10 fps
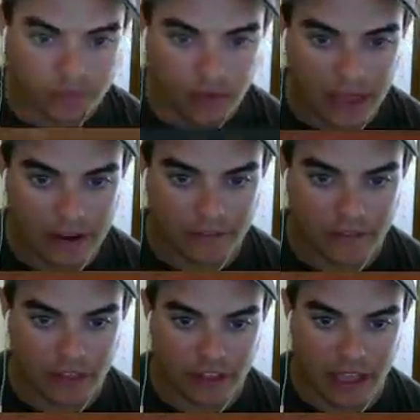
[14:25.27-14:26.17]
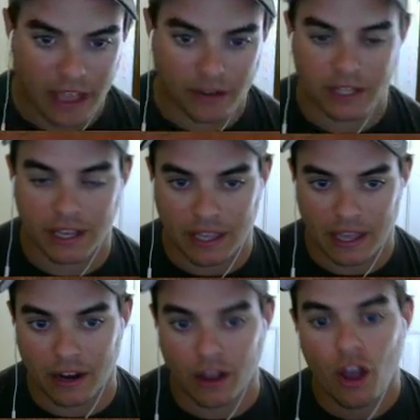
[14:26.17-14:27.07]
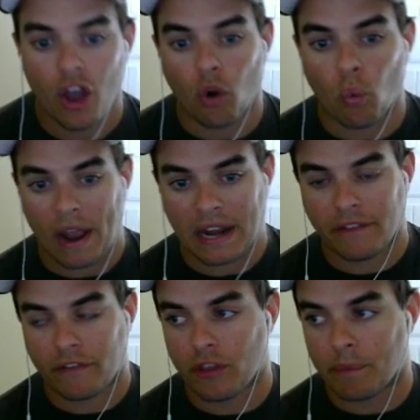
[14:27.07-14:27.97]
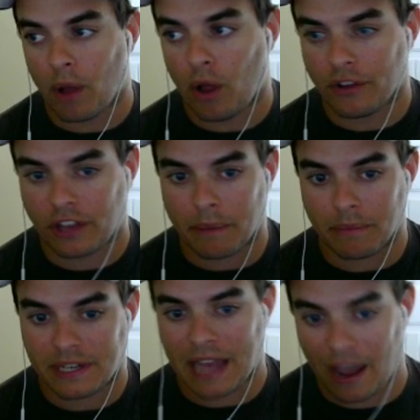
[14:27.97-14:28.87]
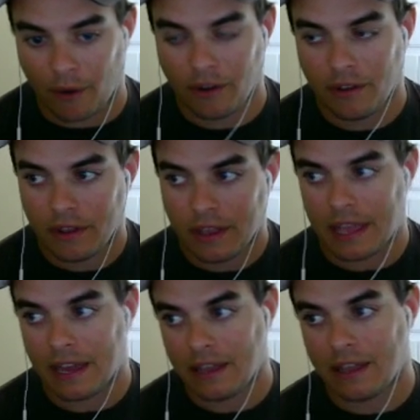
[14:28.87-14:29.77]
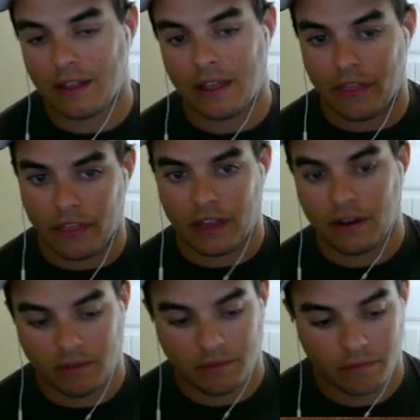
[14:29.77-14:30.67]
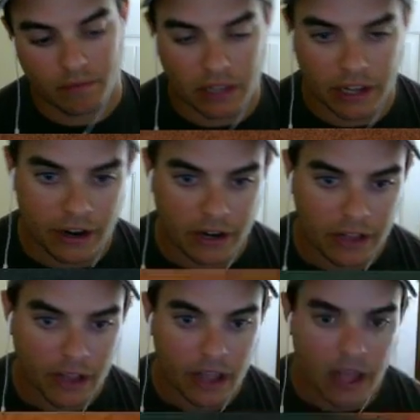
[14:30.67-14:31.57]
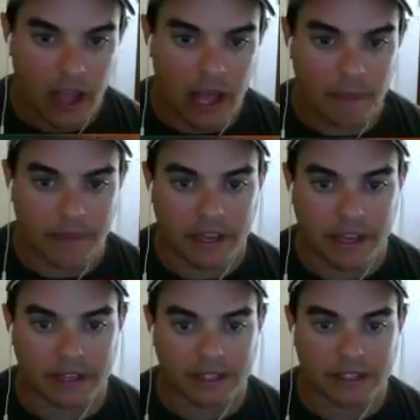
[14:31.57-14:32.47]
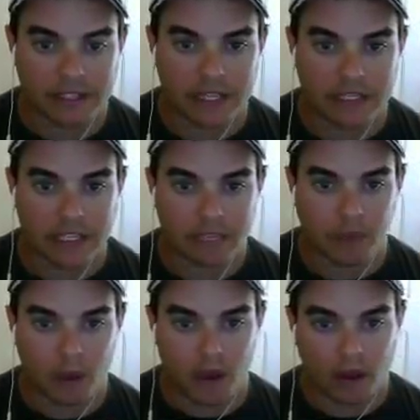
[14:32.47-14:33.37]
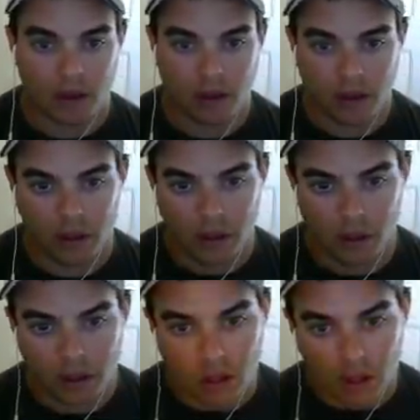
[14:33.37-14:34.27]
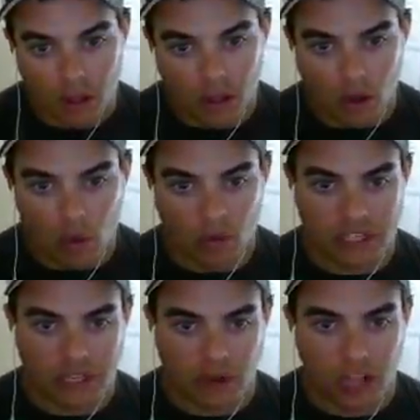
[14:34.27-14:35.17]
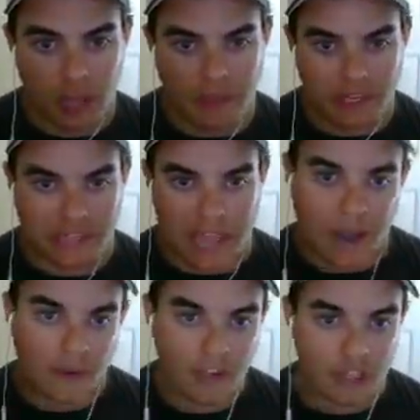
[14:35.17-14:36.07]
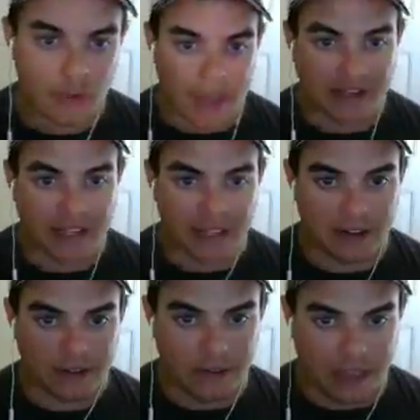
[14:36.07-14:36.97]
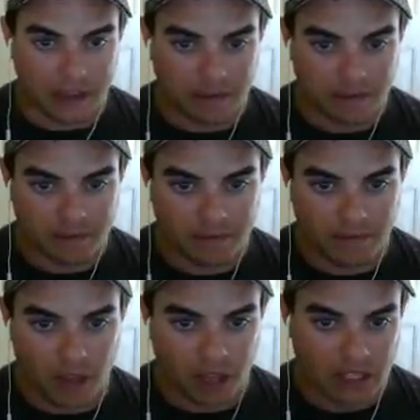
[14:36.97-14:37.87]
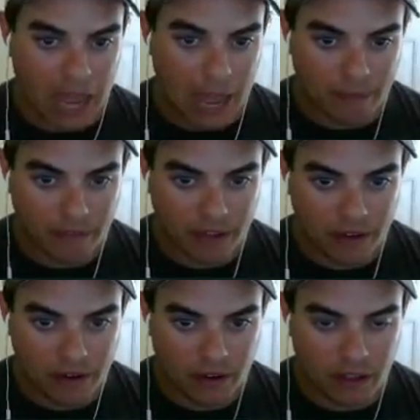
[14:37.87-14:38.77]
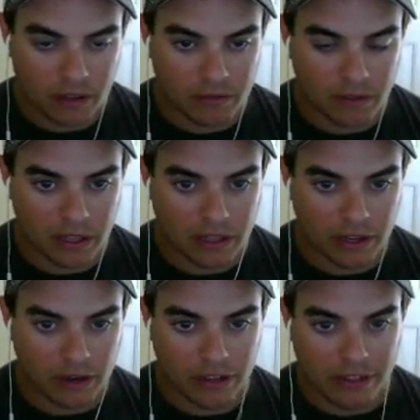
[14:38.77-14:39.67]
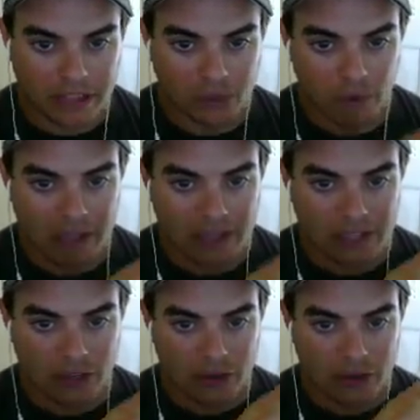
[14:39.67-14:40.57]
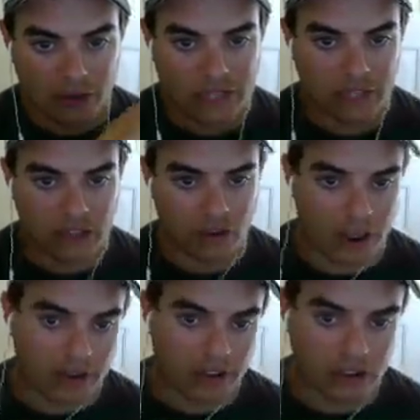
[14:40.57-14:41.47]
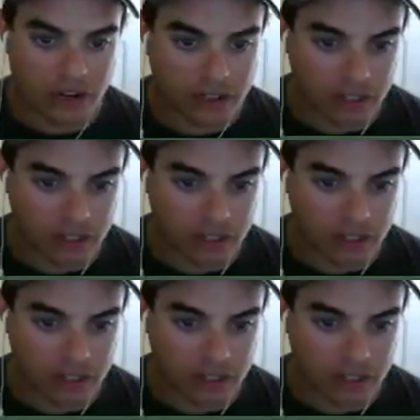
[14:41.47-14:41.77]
And if nothing else, again, waiting for the ball to come down, hit, and then clear it, because since this ball was still coming down, you to get like on top of it a little, and that's what makes it go straight to the ground, straight to